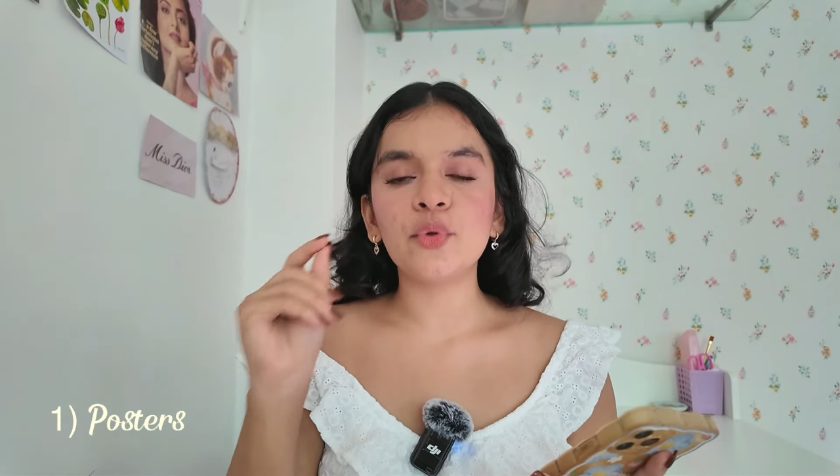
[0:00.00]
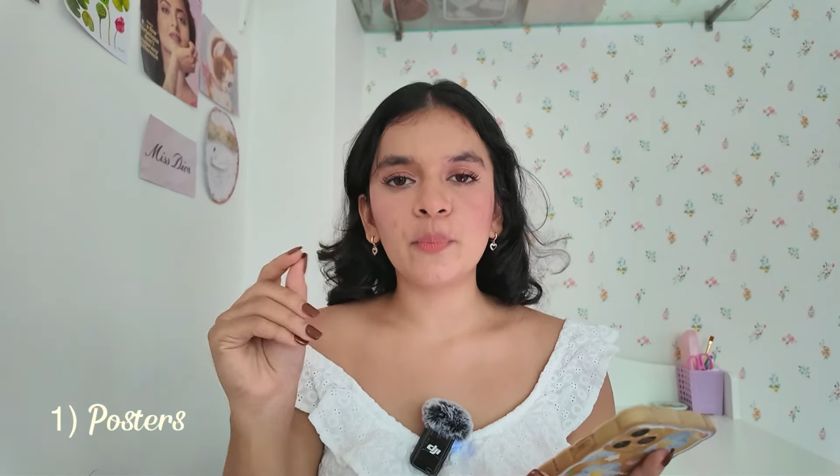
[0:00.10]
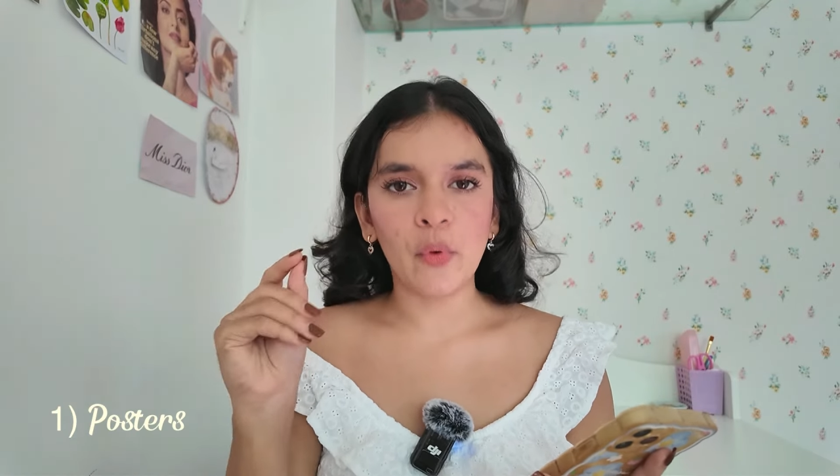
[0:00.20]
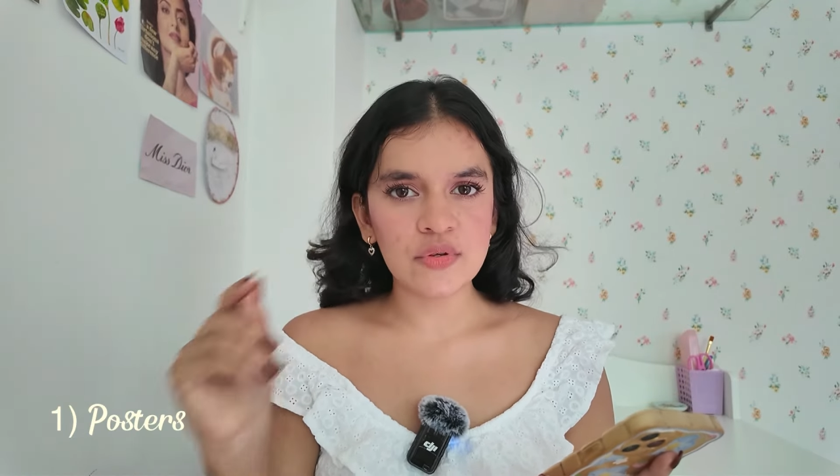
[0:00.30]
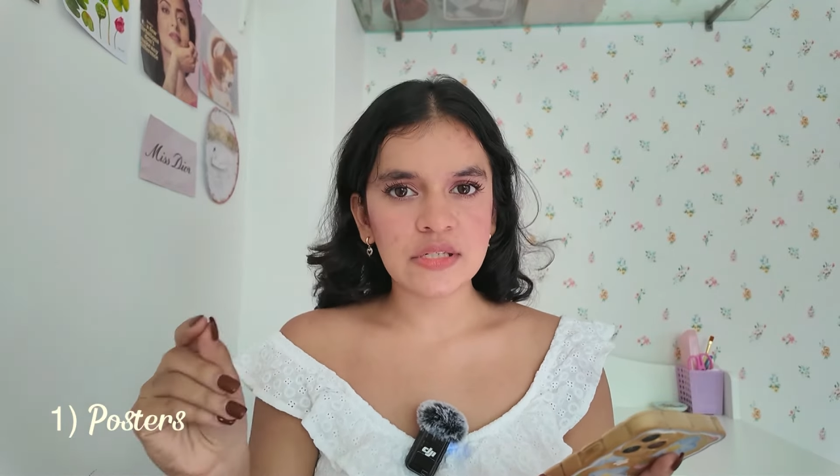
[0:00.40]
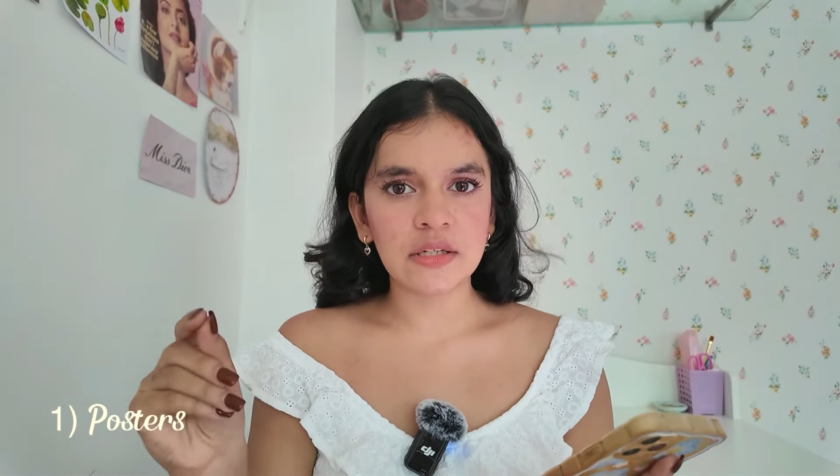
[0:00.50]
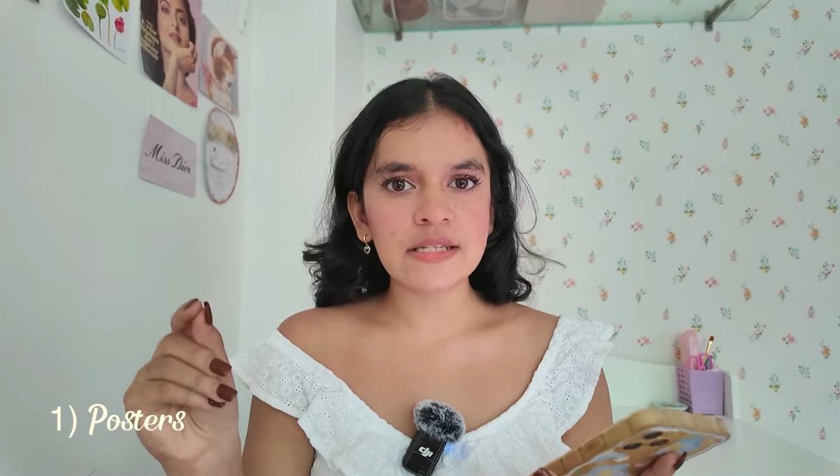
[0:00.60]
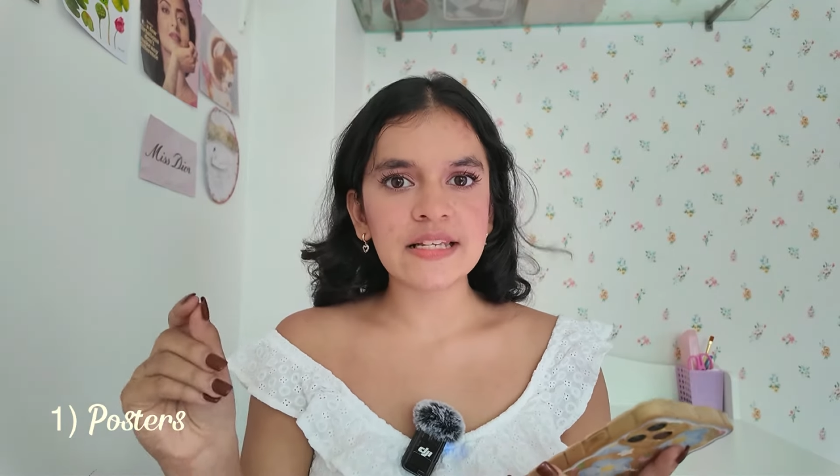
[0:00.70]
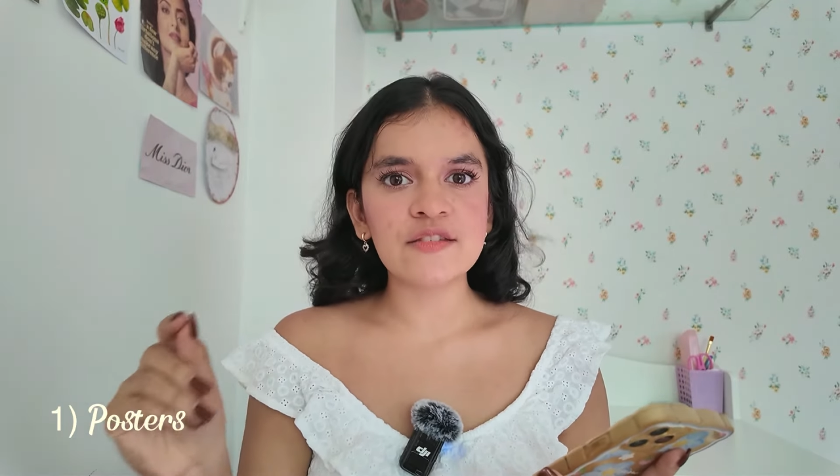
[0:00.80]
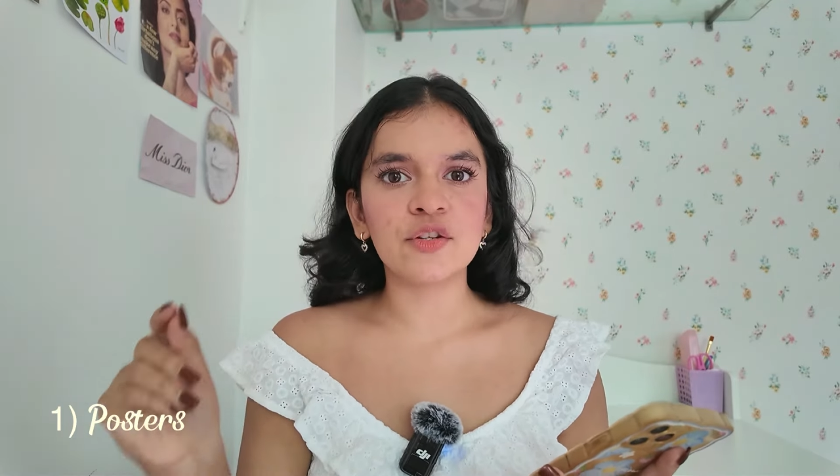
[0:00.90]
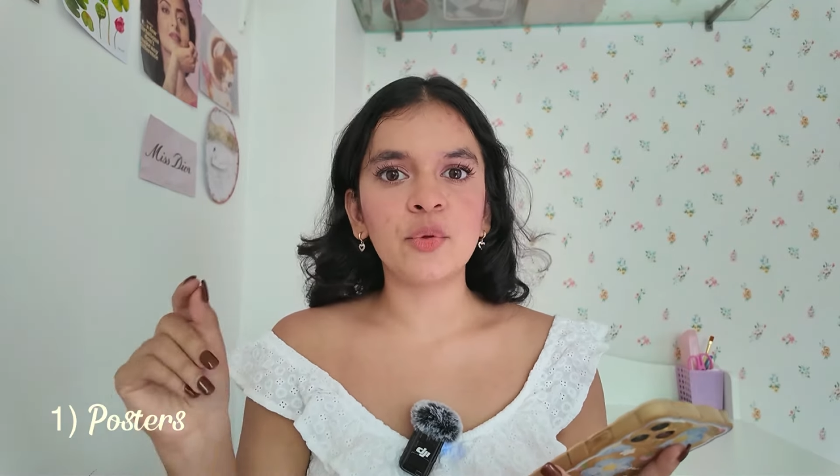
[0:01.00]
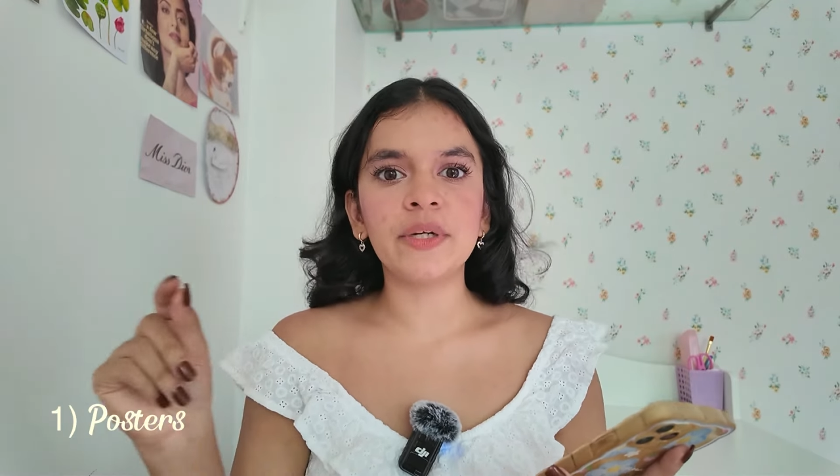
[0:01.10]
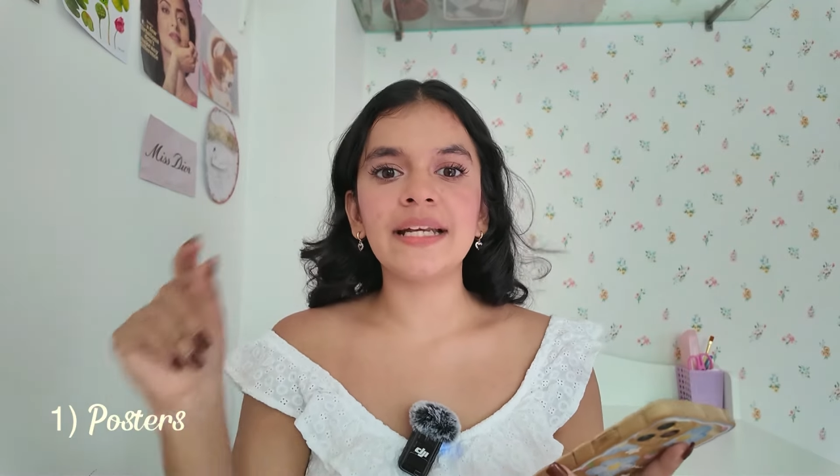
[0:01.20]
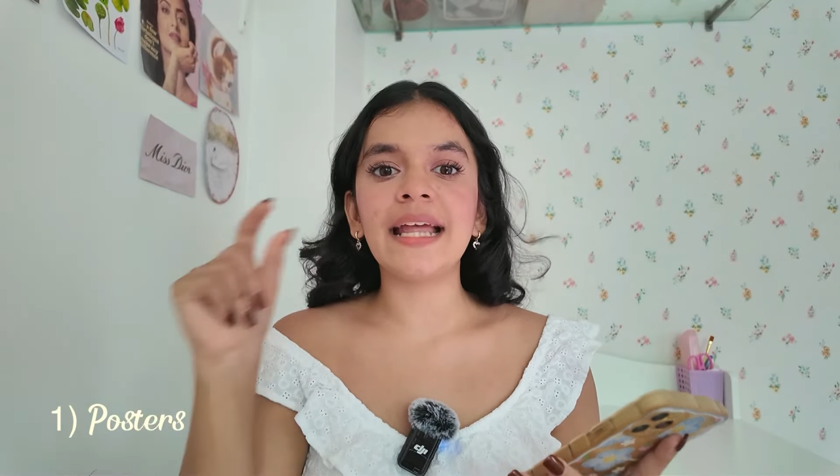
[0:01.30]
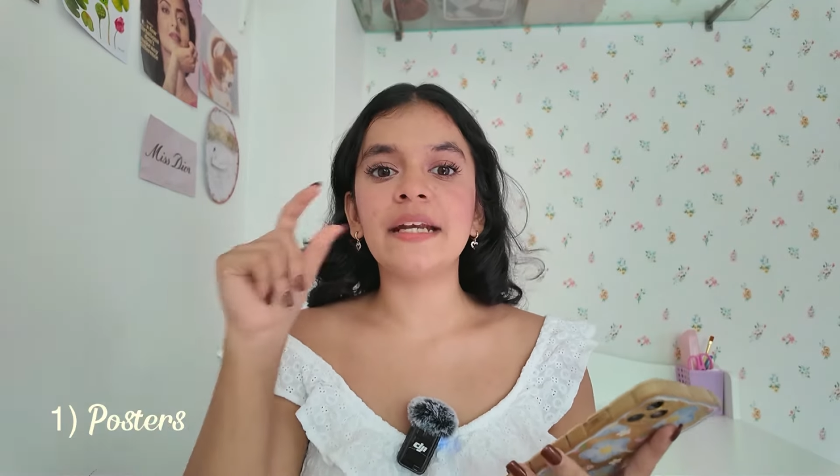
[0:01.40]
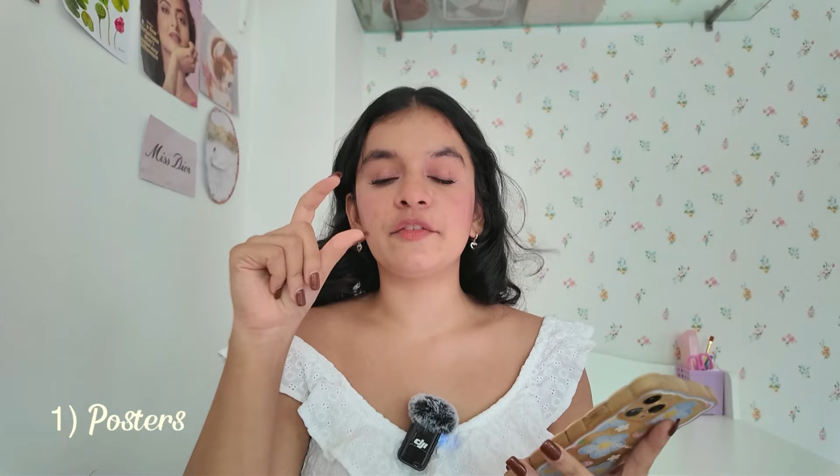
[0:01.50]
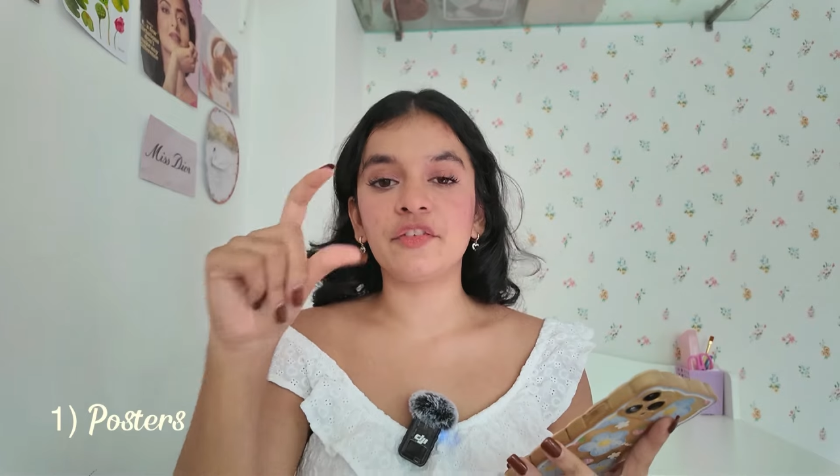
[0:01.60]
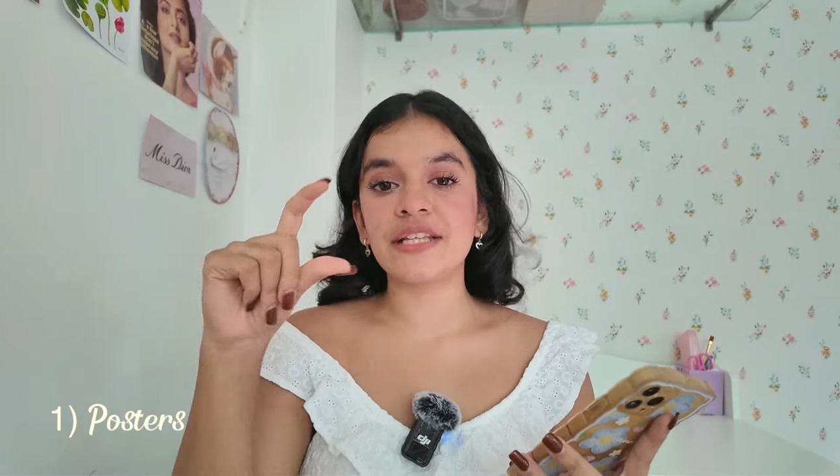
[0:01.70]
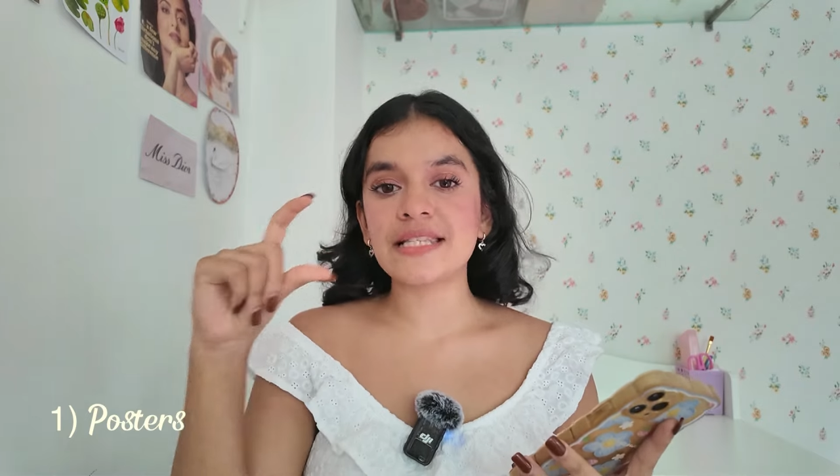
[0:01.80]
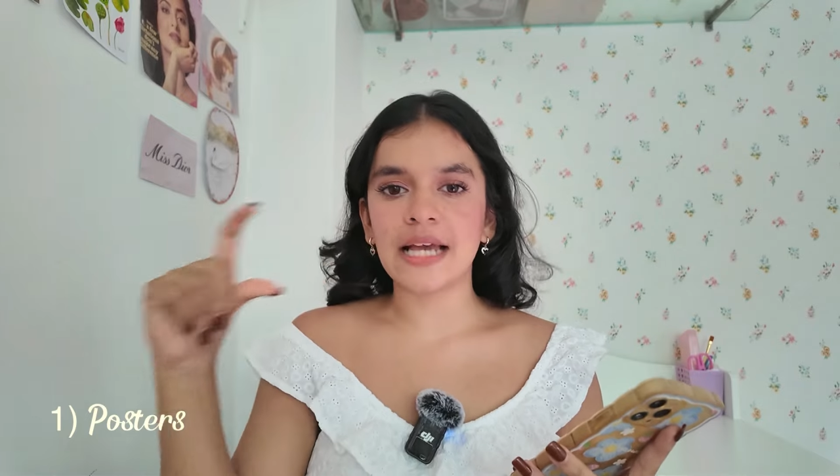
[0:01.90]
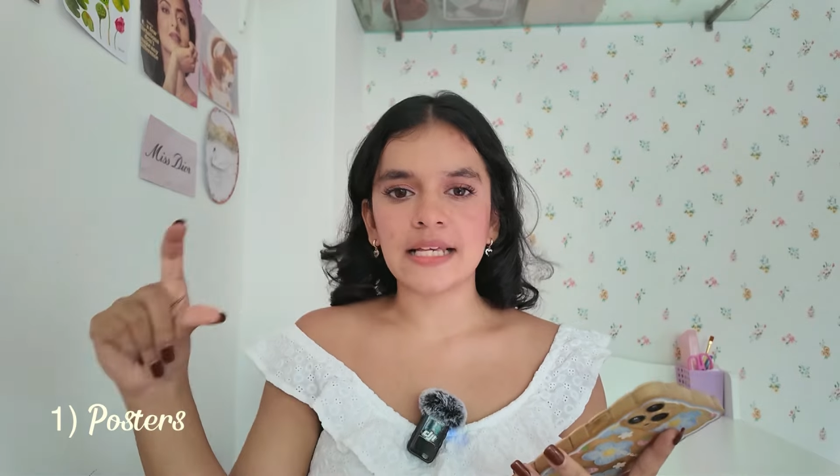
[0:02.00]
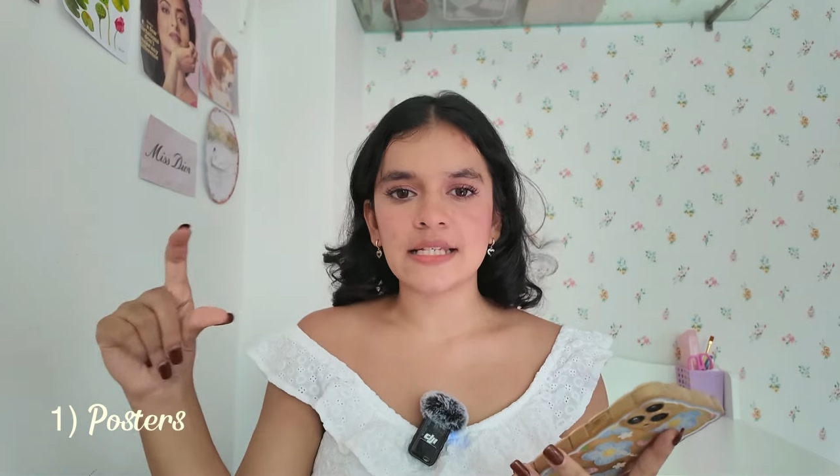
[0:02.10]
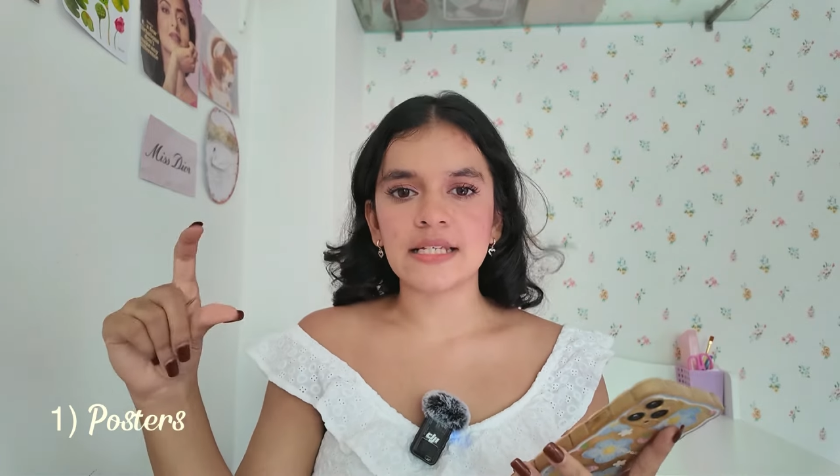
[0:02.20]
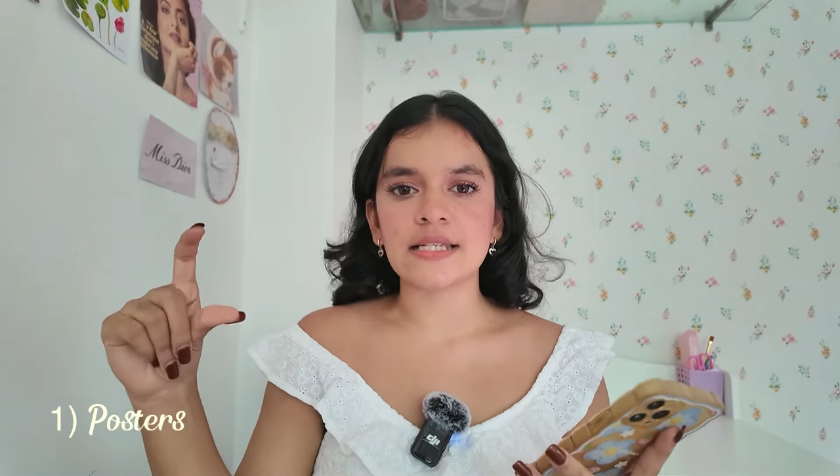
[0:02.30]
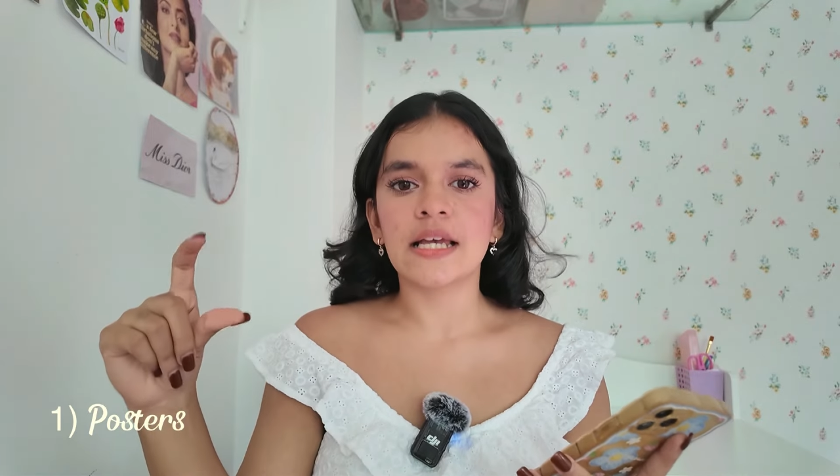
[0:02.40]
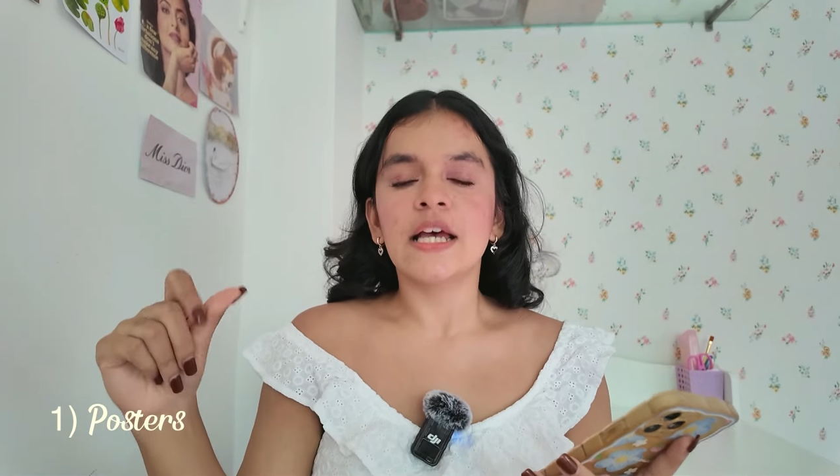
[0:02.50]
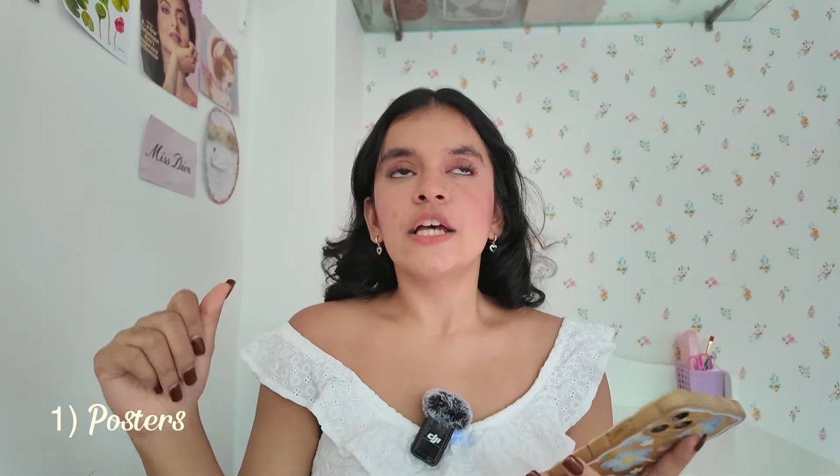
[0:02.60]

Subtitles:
do posters is to do it in like different sizes.